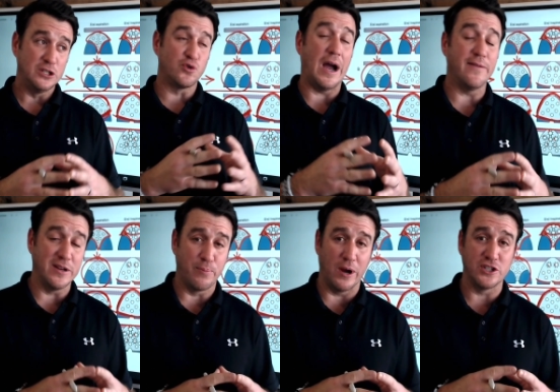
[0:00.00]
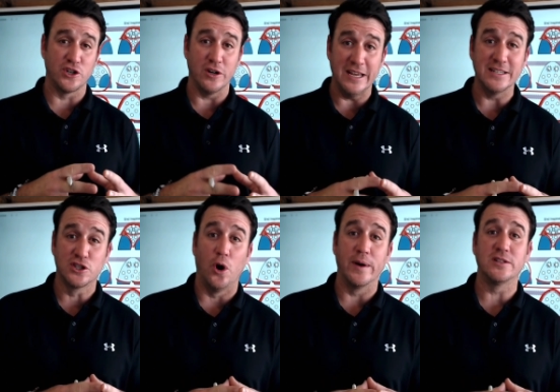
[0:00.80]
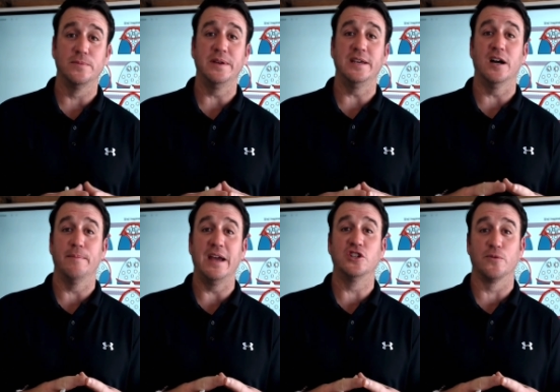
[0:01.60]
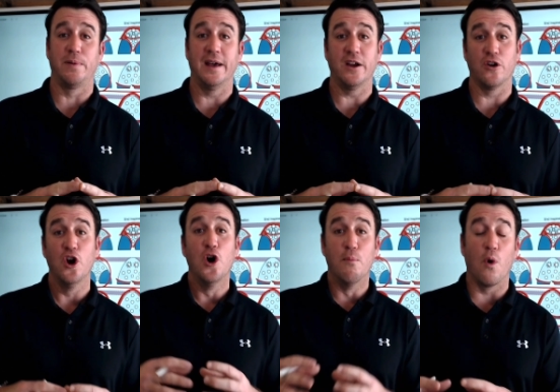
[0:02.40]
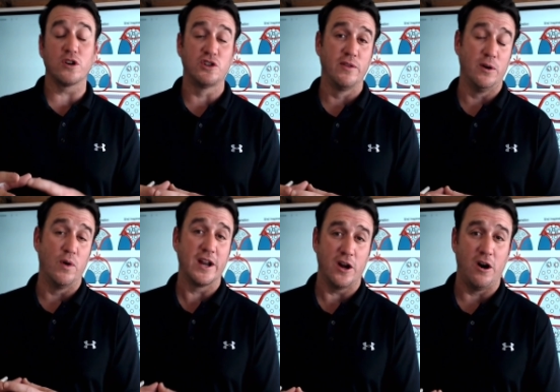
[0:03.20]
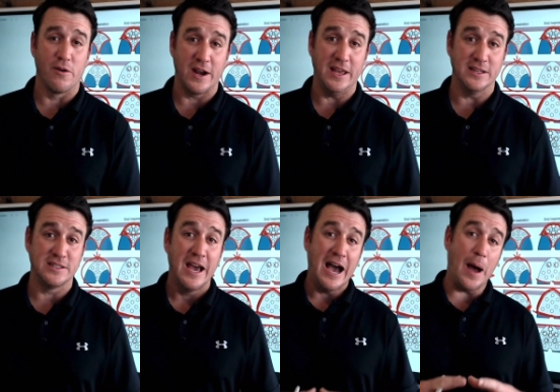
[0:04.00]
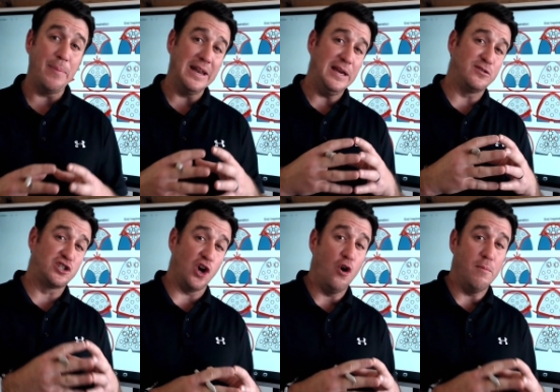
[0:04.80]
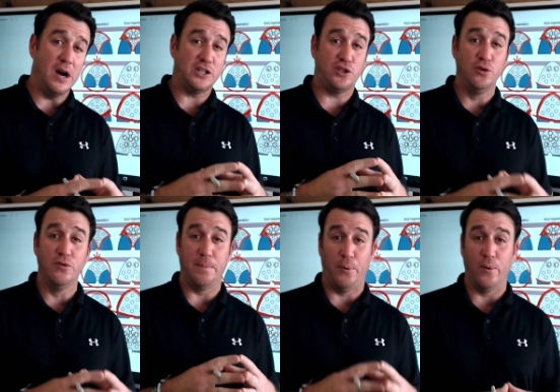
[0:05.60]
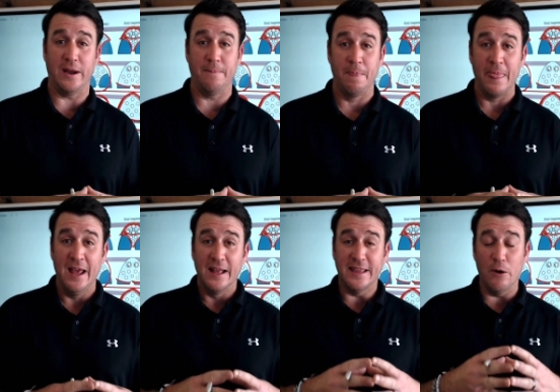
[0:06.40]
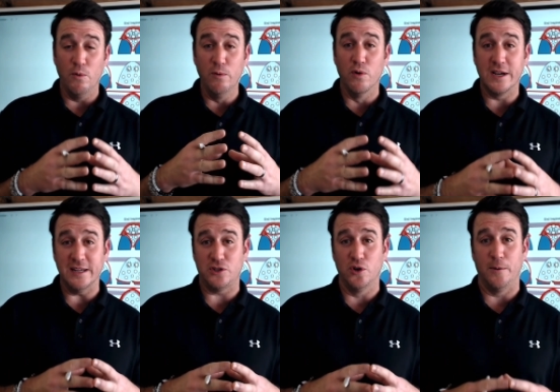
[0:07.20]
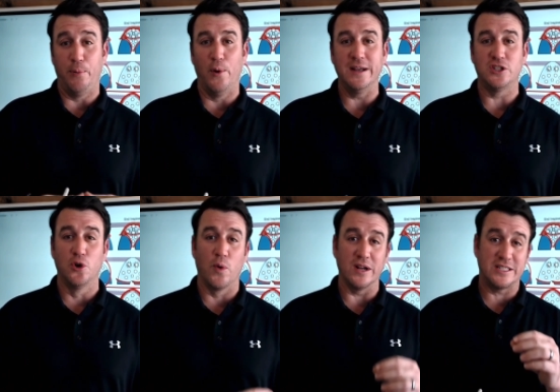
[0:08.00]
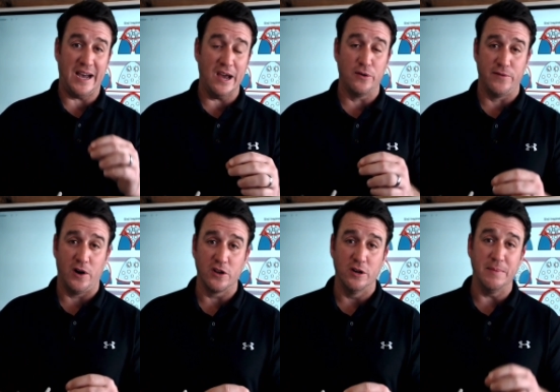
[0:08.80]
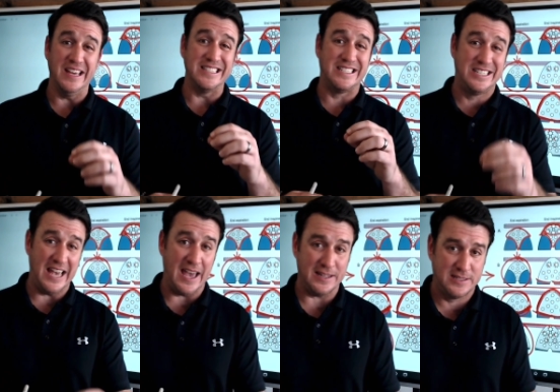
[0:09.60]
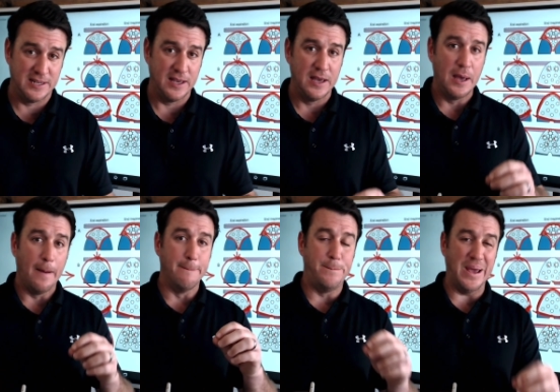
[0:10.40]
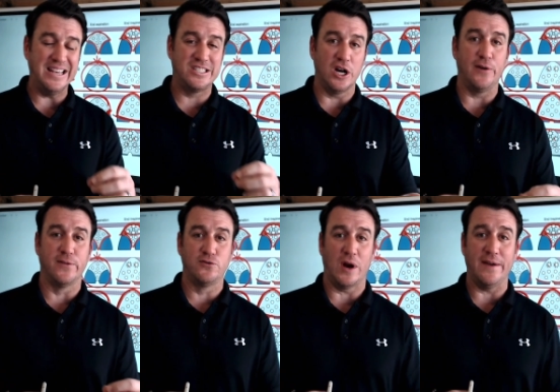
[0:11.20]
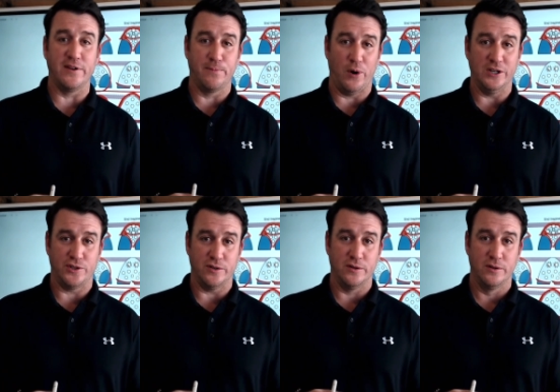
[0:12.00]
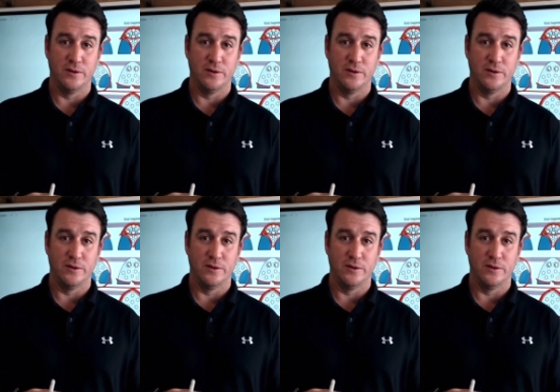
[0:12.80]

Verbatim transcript: driving pressure is going to be a major player, more so than what it already is. I believe so much to the point that we will get to a point to where tidal volume is set based off of driving pressure.